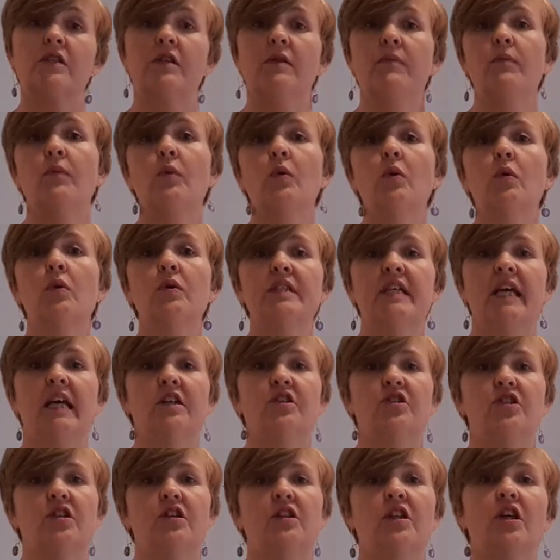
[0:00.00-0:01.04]
the more
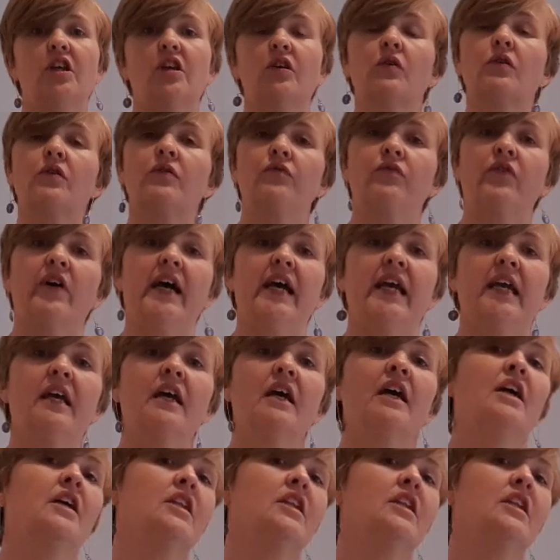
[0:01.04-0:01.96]
tension that you convey,